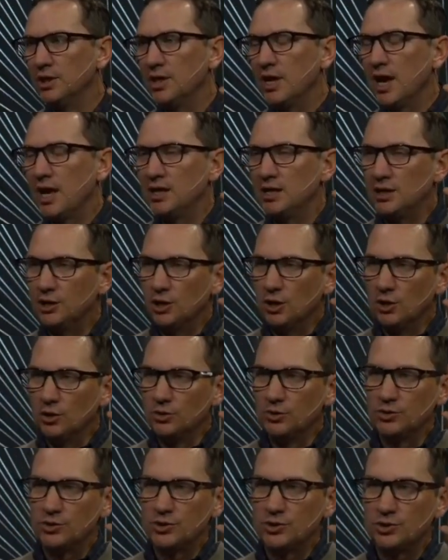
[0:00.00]
and he
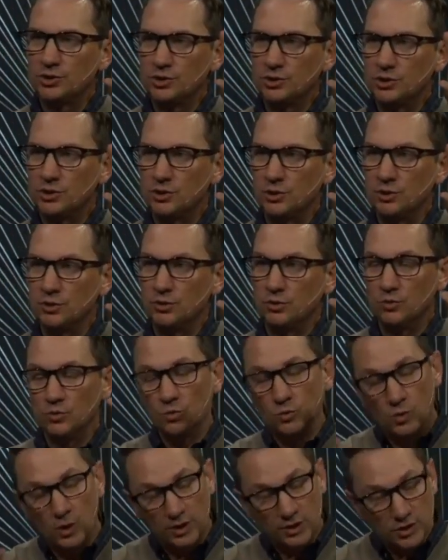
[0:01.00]
goes to
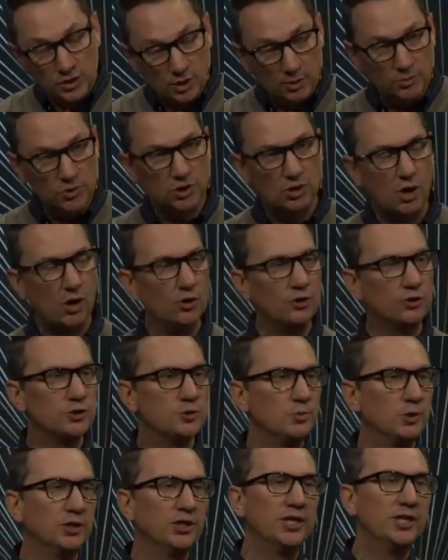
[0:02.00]
what some scholars
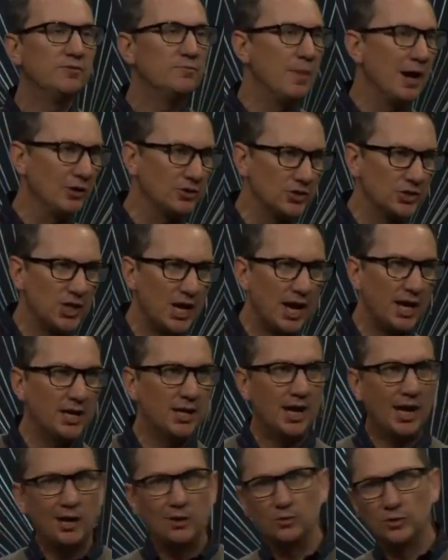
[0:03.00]
believe Mount
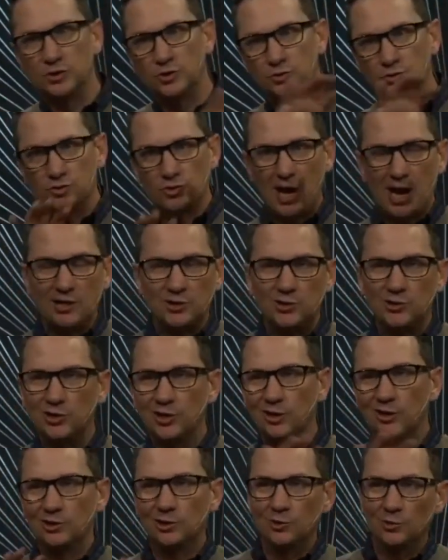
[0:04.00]
Sinai, which was actually
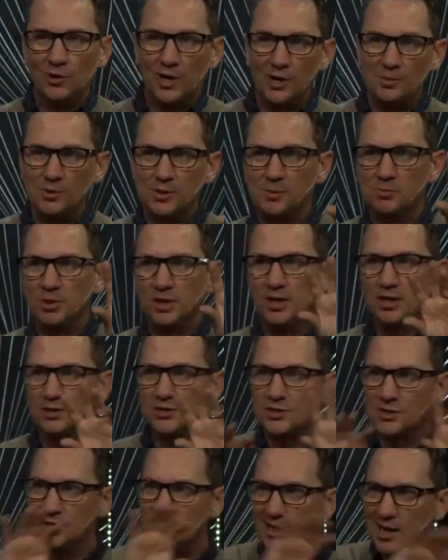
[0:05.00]
on the Arabian
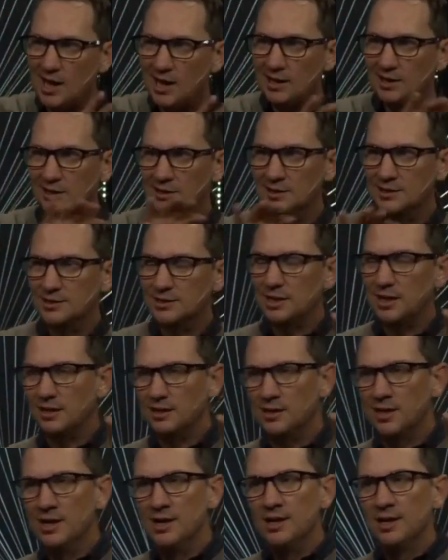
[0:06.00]
Peninsula and not on the
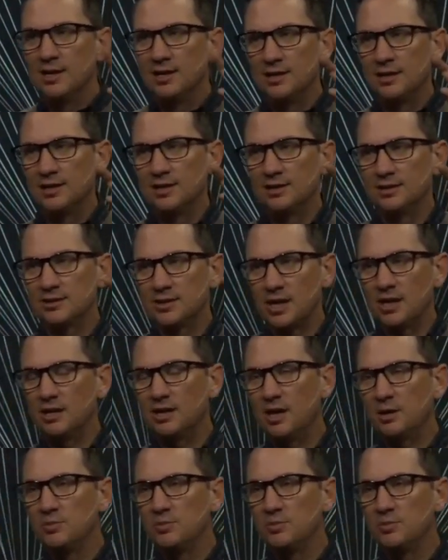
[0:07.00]
uh, Sinai